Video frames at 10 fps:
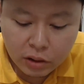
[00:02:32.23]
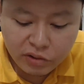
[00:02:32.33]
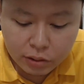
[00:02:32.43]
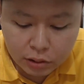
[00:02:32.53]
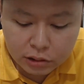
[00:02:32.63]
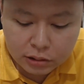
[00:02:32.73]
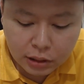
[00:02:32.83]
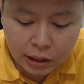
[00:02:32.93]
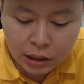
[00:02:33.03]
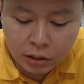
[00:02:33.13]
of course,
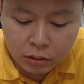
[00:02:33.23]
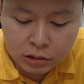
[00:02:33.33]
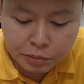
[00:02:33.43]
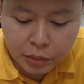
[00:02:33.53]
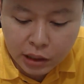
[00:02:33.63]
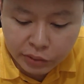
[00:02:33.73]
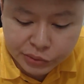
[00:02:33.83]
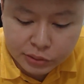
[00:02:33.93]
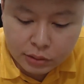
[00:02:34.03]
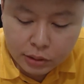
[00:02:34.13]
Alanon's
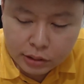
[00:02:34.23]
buffs,